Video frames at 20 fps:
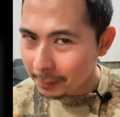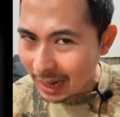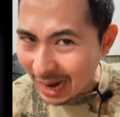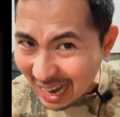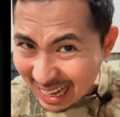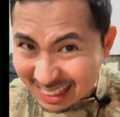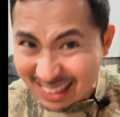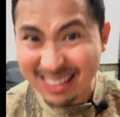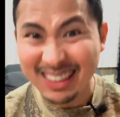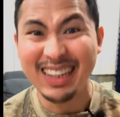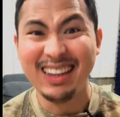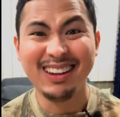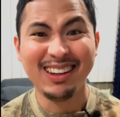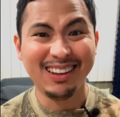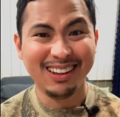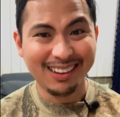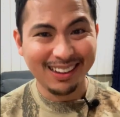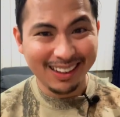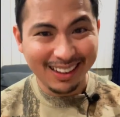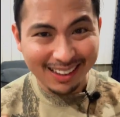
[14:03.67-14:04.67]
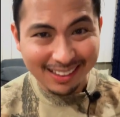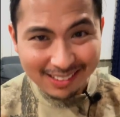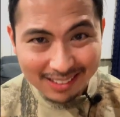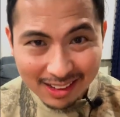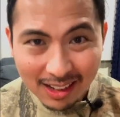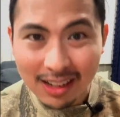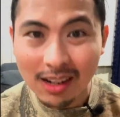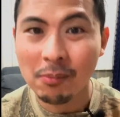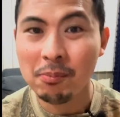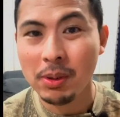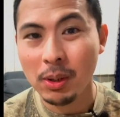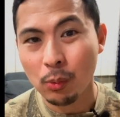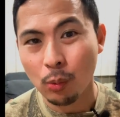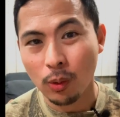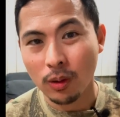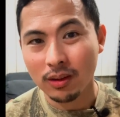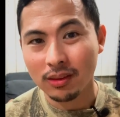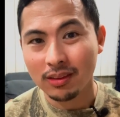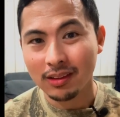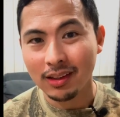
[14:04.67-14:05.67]
I think it's gonna be
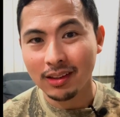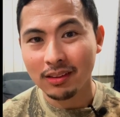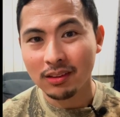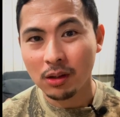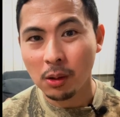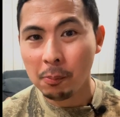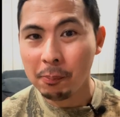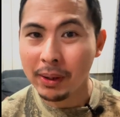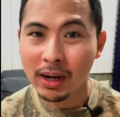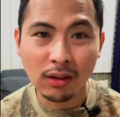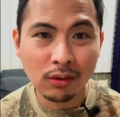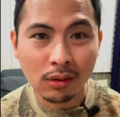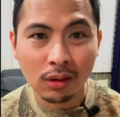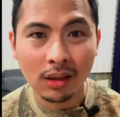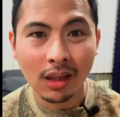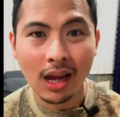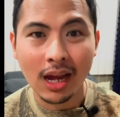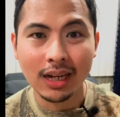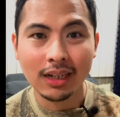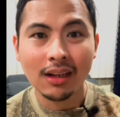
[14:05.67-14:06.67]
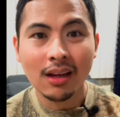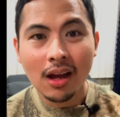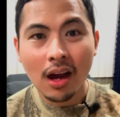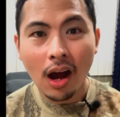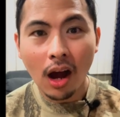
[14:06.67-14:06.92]
worth it compared to like